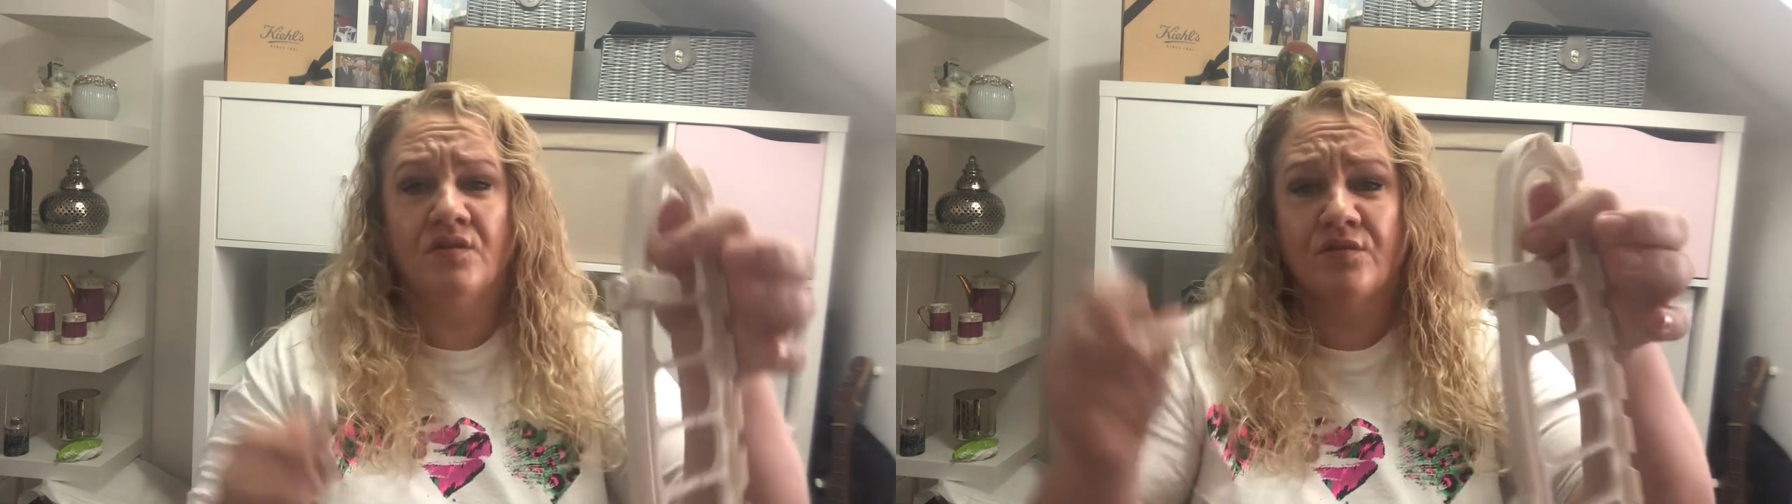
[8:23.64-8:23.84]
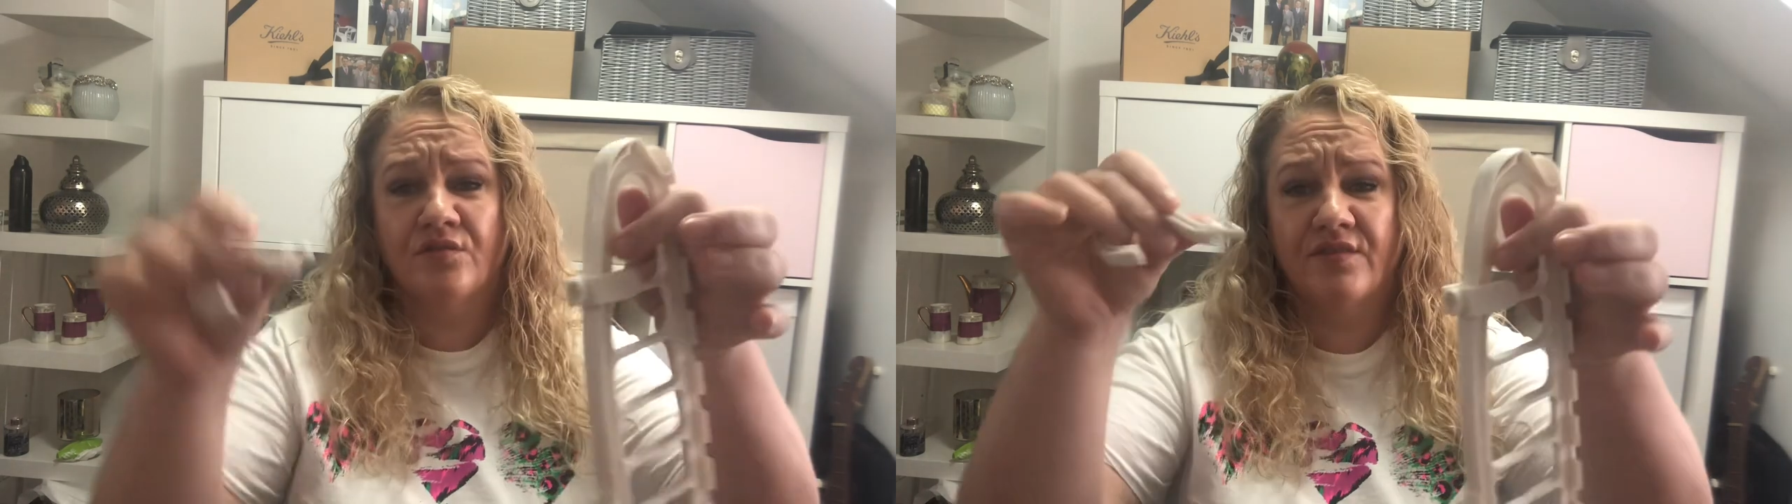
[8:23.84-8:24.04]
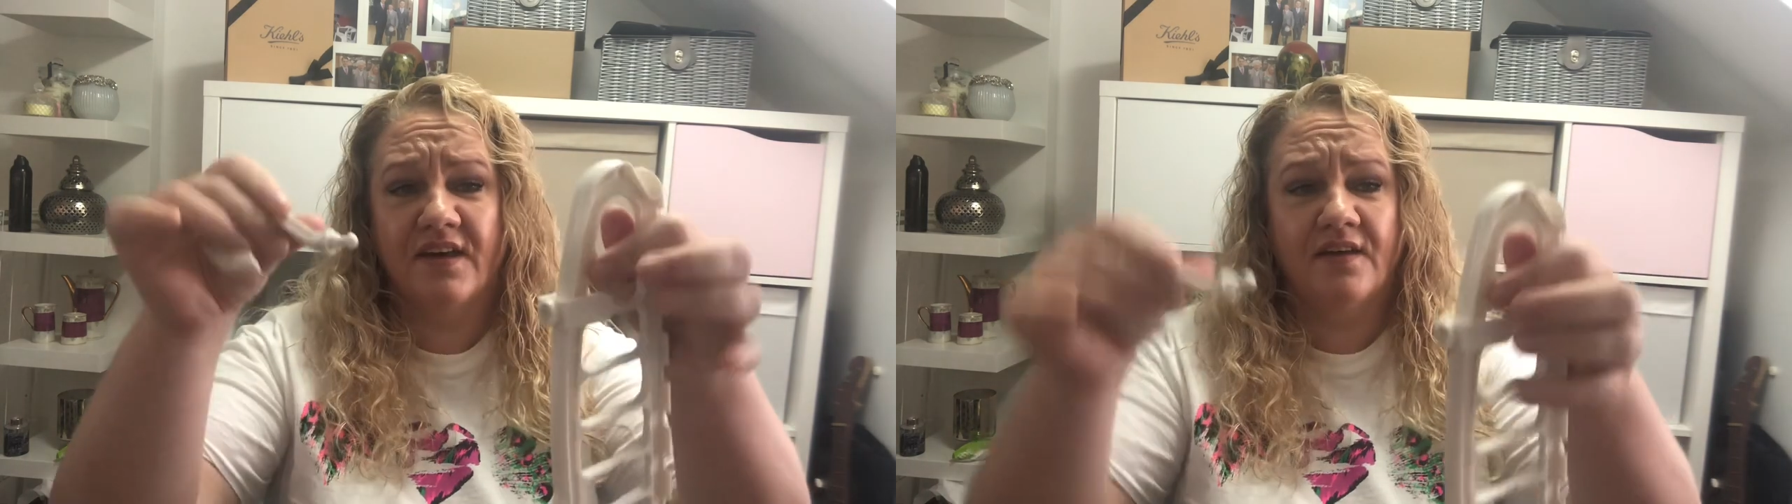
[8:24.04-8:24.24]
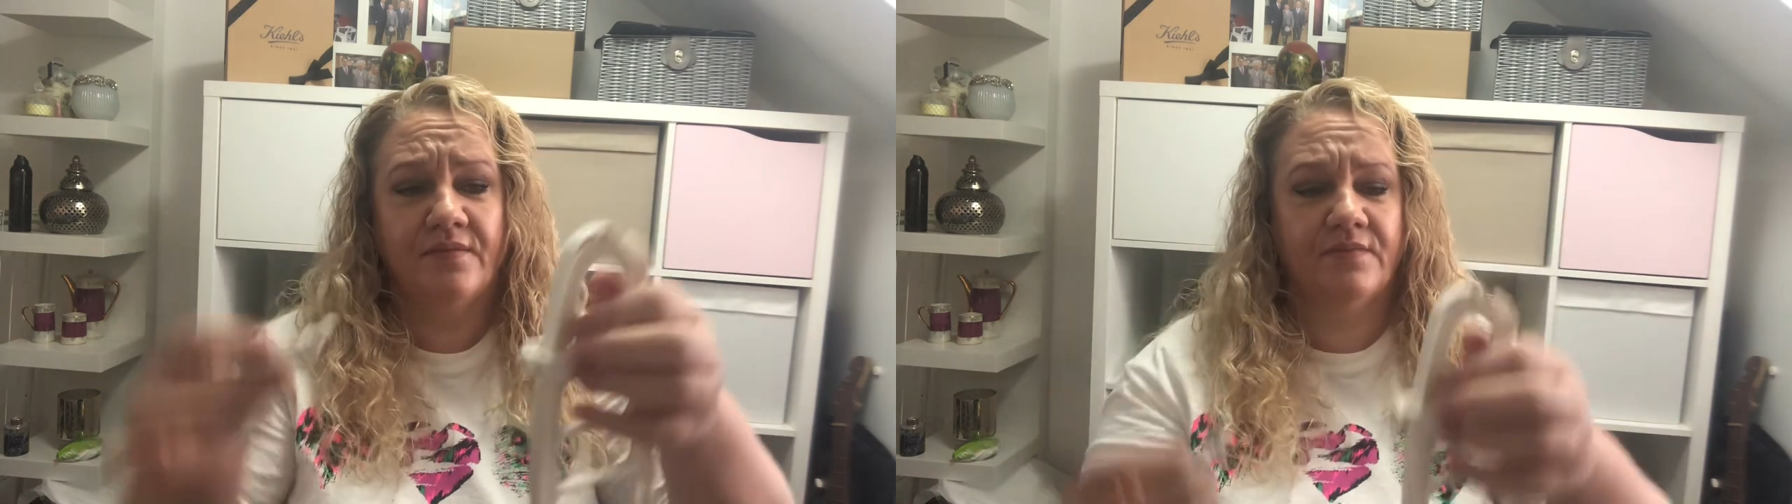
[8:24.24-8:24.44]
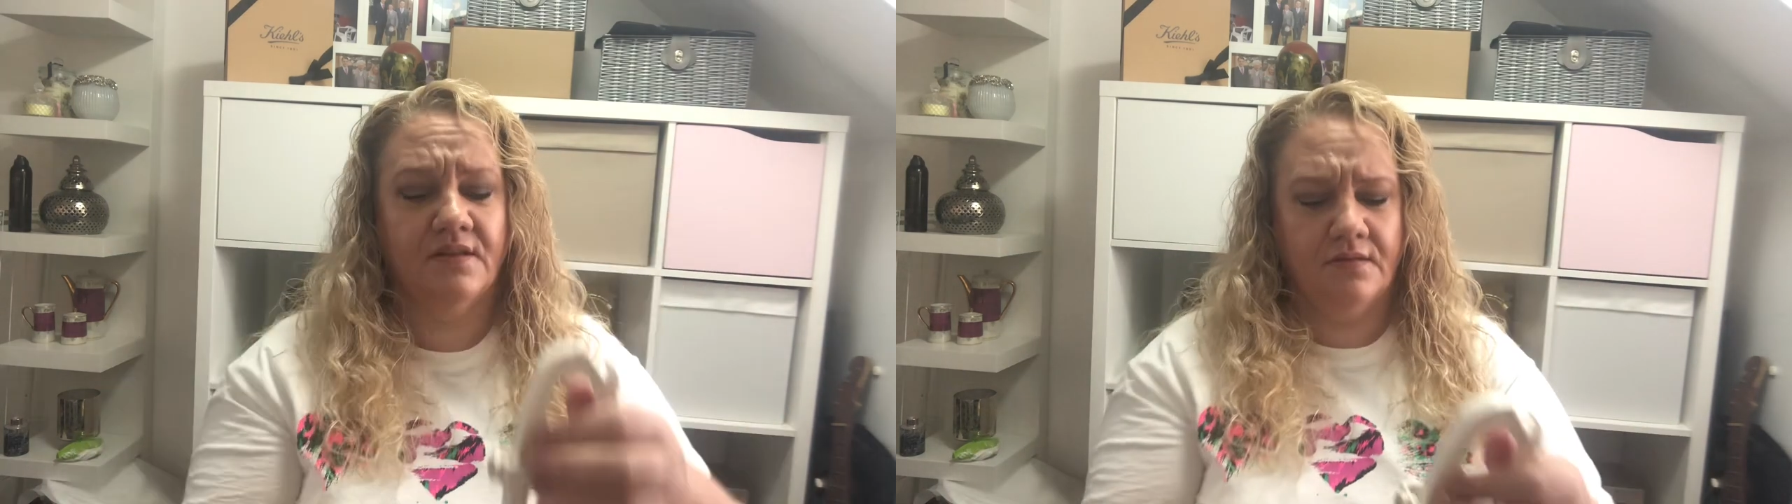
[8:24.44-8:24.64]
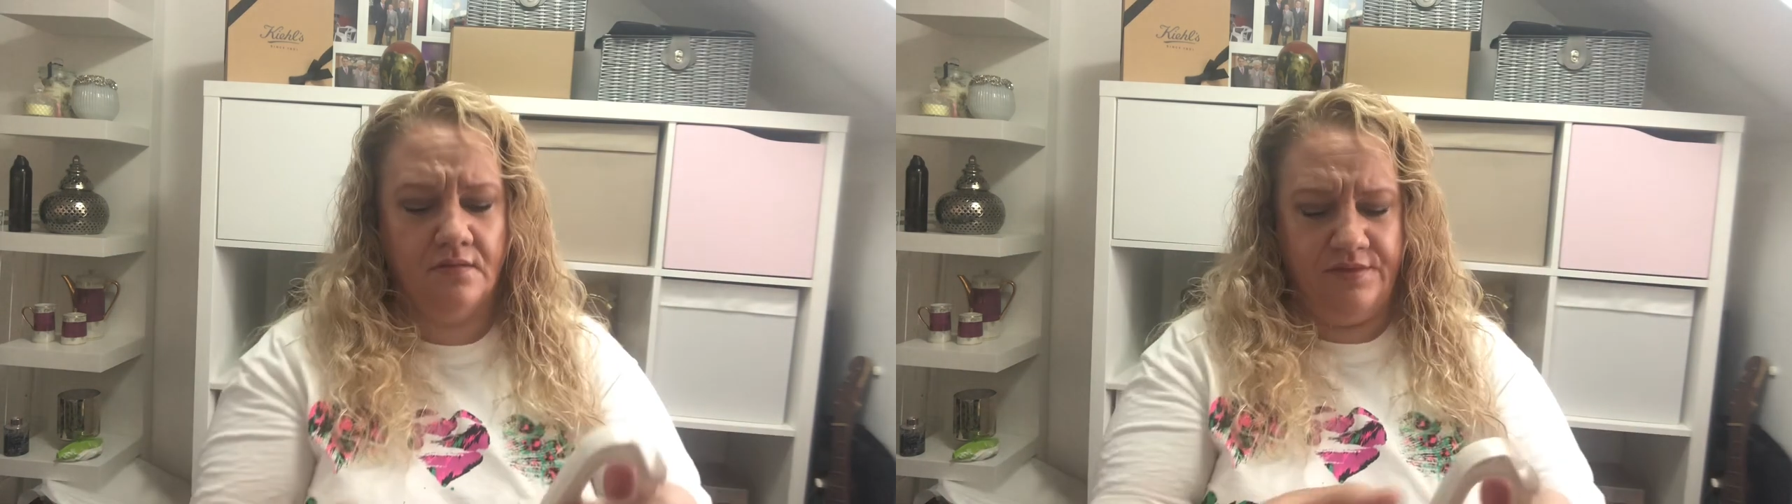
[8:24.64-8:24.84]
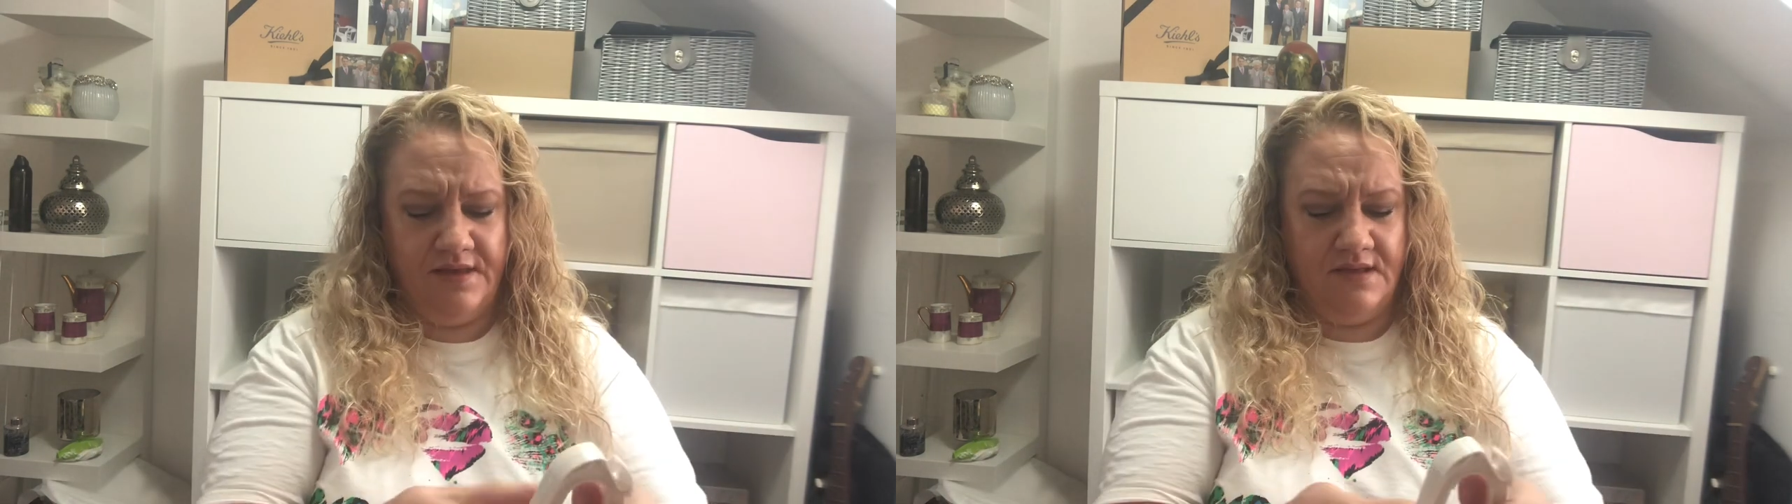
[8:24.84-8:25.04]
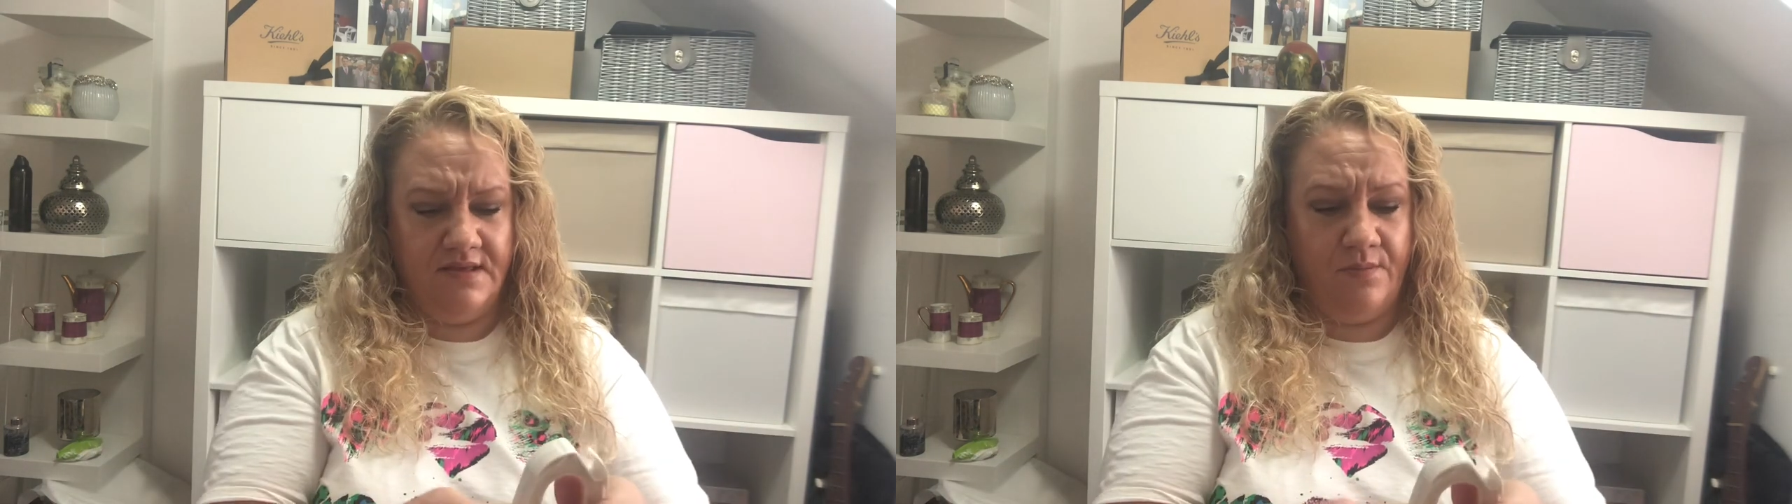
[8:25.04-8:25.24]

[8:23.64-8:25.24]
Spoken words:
So the little things